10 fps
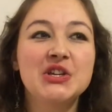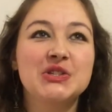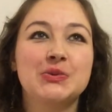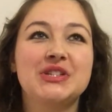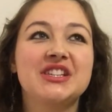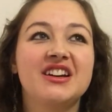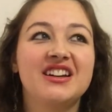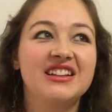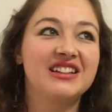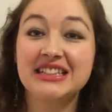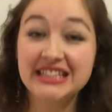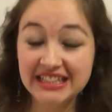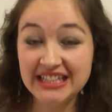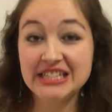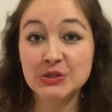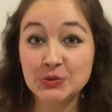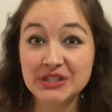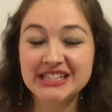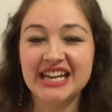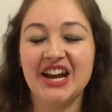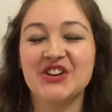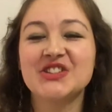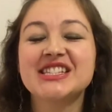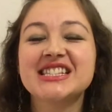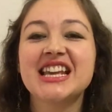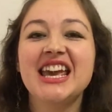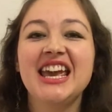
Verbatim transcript: so we saw Clint Eastwood's house